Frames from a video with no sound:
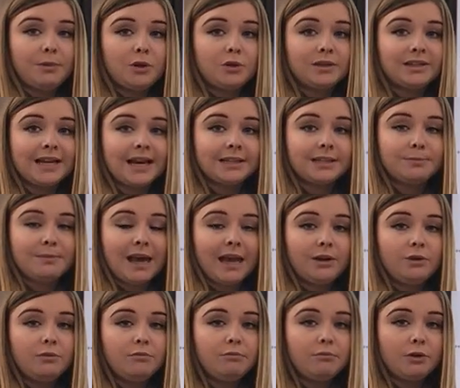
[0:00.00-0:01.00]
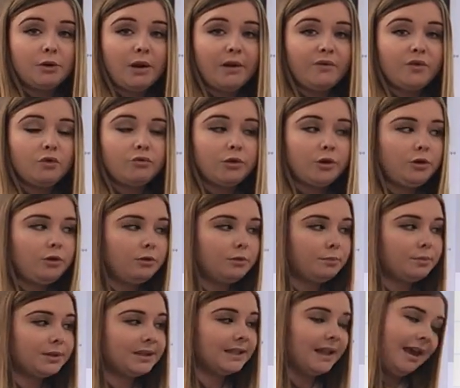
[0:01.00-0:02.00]
because that's my number of
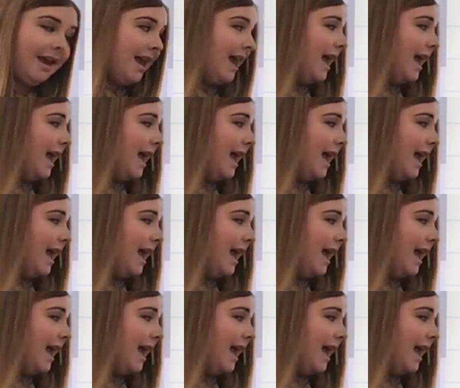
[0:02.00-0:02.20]
groups.